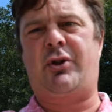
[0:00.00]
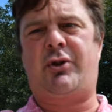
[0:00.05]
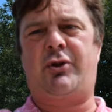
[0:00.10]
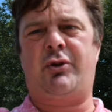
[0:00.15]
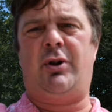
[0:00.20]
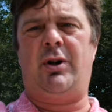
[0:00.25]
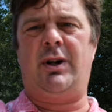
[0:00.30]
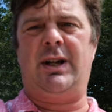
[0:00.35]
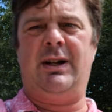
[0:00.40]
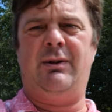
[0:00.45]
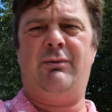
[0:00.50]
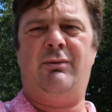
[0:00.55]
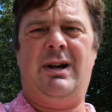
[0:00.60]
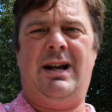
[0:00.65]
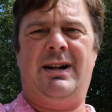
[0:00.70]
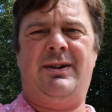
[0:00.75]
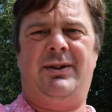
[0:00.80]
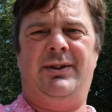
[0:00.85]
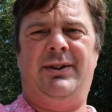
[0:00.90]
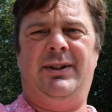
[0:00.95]
strong in
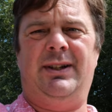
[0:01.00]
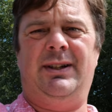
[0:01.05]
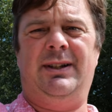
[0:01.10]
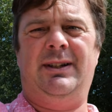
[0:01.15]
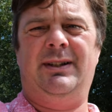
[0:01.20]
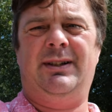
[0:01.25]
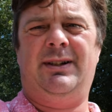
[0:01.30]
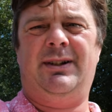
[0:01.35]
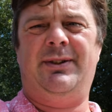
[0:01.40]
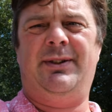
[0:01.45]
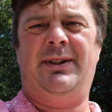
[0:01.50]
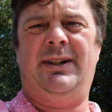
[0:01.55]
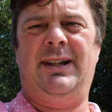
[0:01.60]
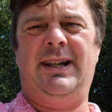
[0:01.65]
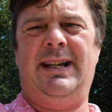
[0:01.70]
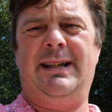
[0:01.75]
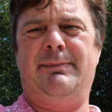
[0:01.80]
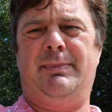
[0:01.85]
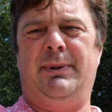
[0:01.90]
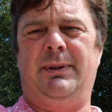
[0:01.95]
red on the
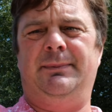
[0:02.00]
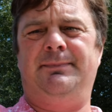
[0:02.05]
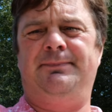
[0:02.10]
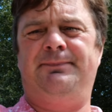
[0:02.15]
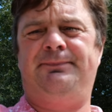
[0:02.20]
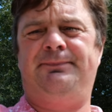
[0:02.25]
label.